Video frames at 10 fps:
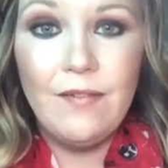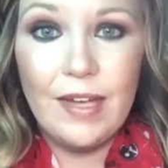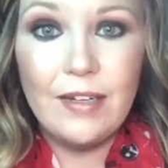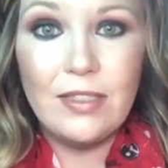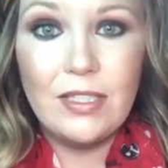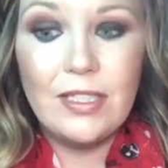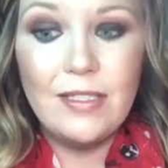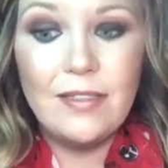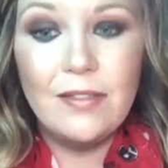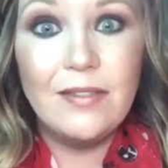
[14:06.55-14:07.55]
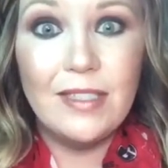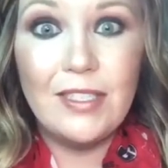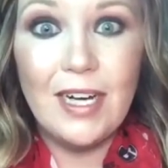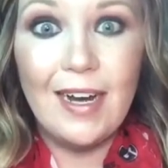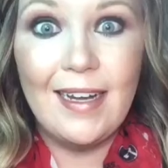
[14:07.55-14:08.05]
fails
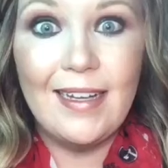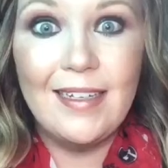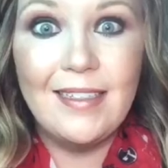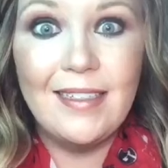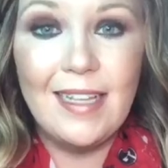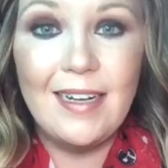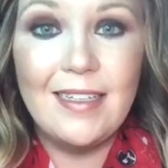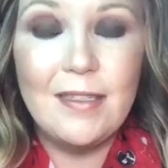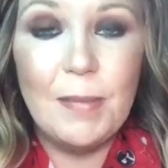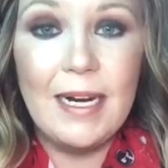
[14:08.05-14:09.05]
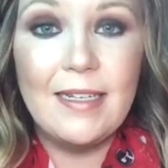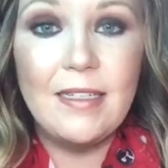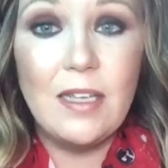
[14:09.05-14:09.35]
with trying setting sprays.